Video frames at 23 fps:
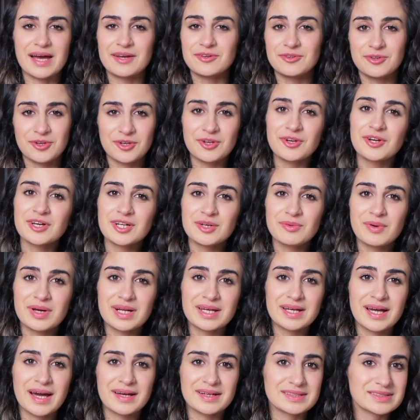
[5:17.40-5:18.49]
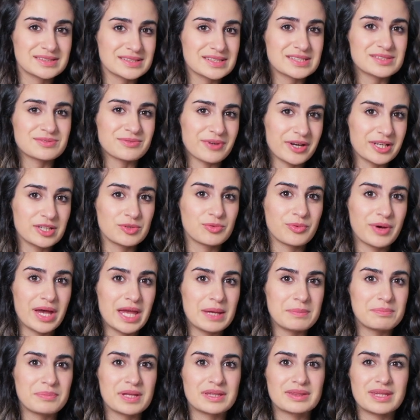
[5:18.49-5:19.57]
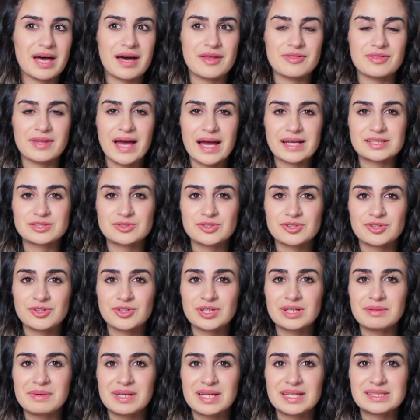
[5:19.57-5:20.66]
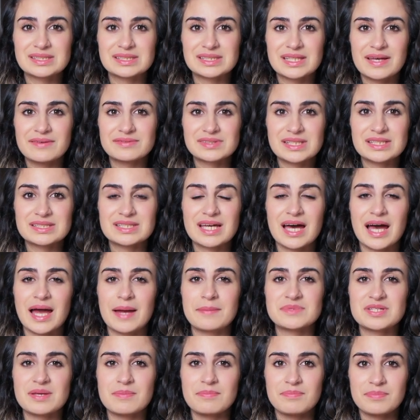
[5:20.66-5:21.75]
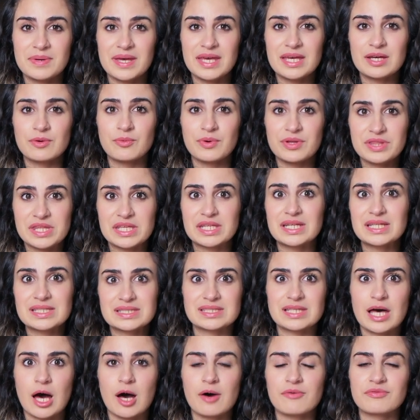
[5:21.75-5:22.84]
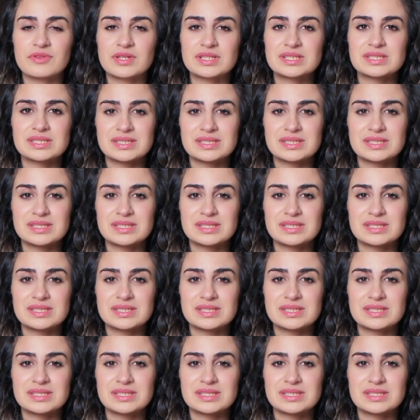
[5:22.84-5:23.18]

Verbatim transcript: I know you're gonna wanna cut into this right away, but that extra 30 minutes gives it time to bake within itself. The